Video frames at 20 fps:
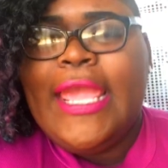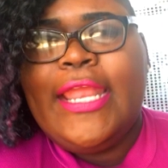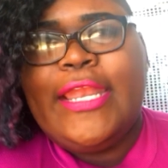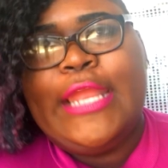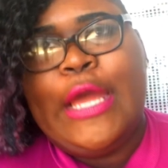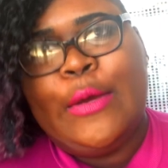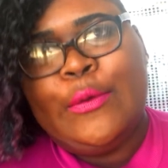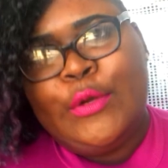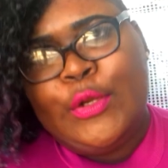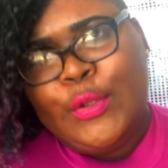
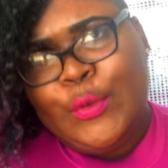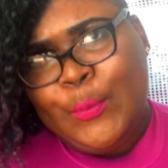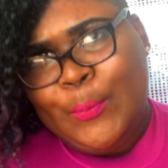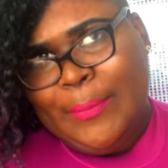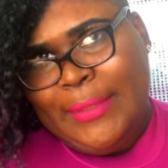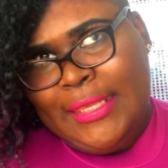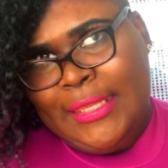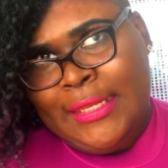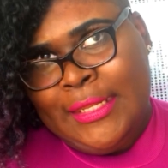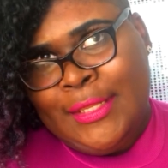Now new
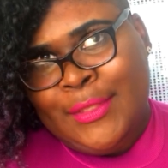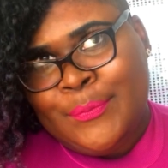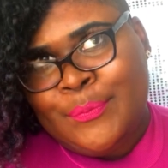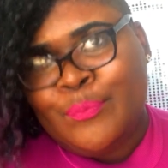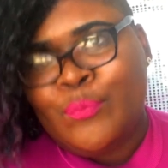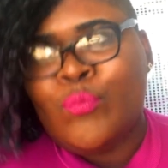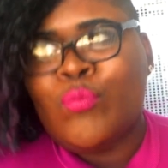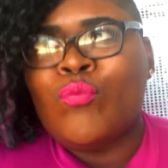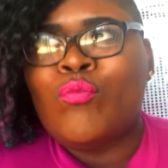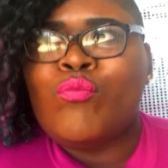
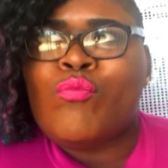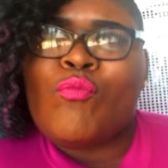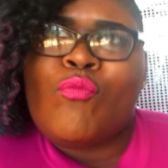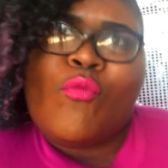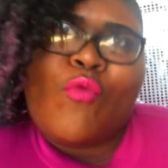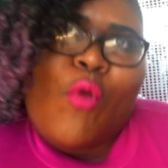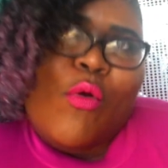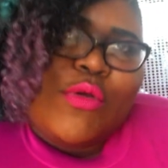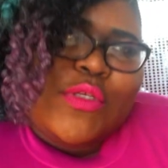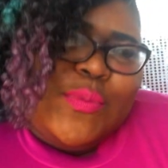meaning
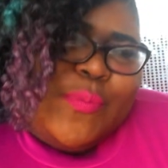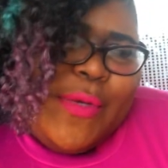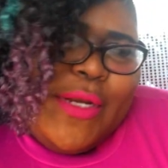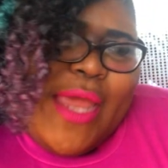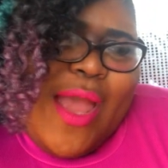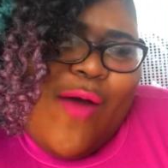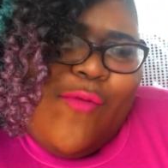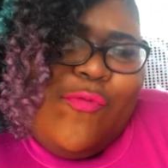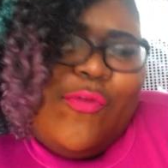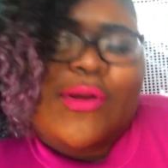it's been
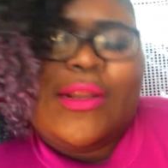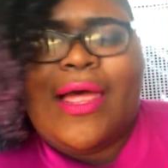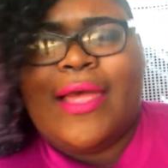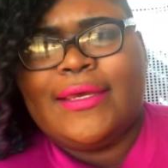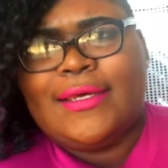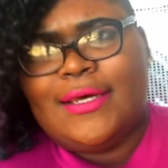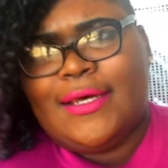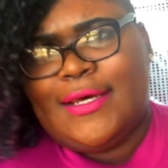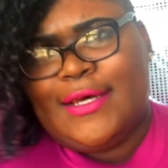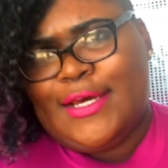out for
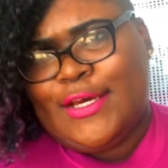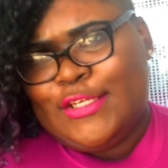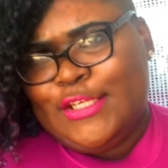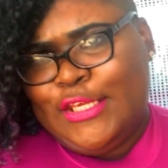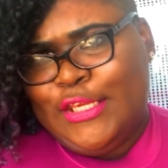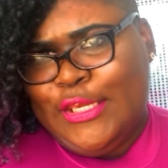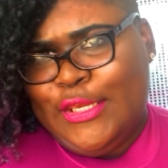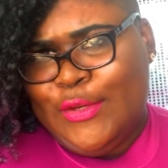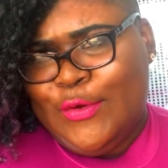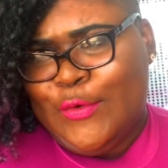like a, a,
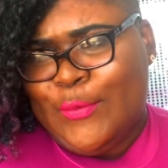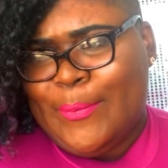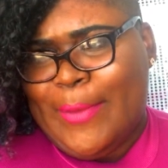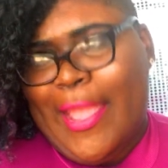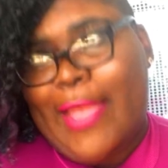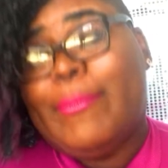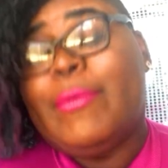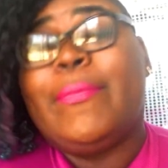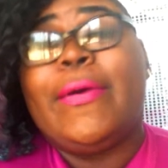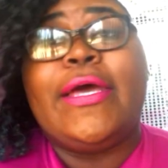year
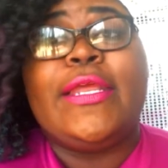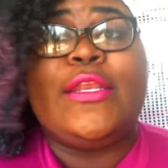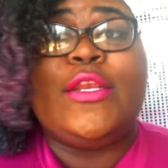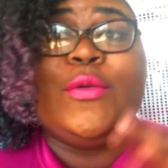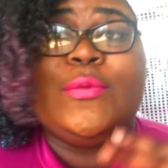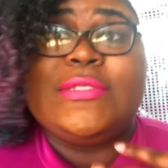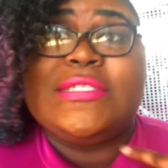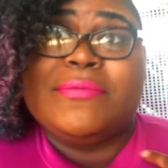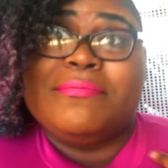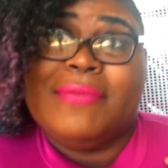maybe but
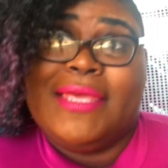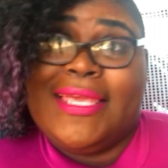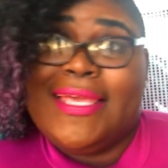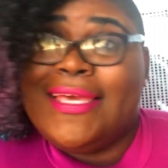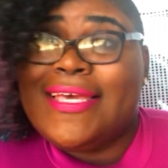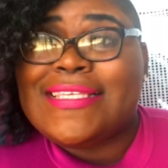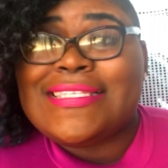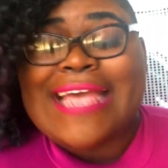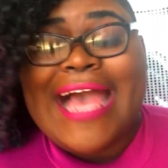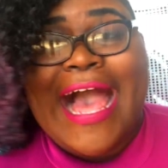new to me
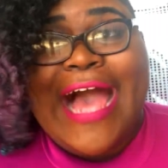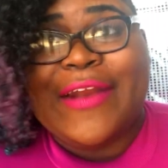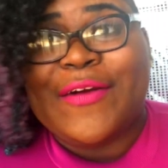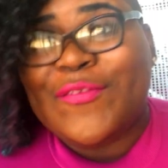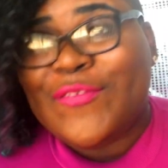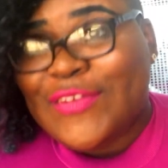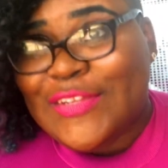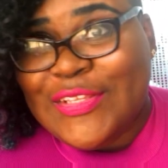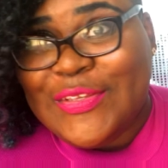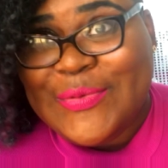because i
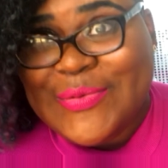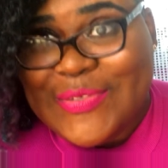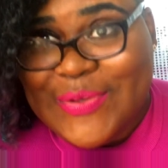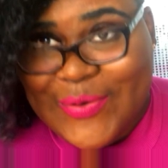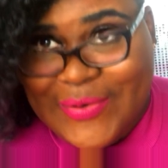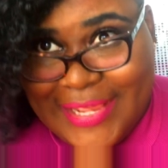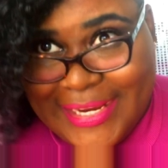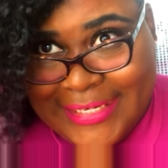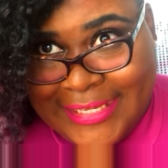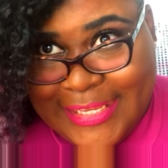don't really use a
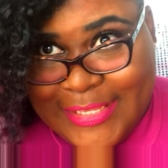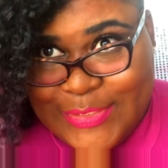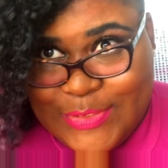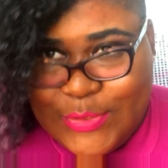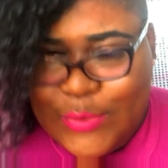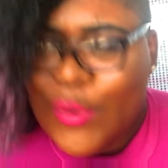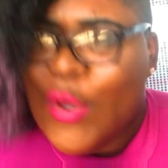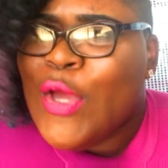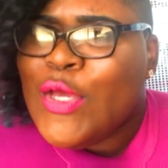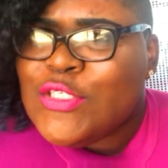whole lot of Cantu.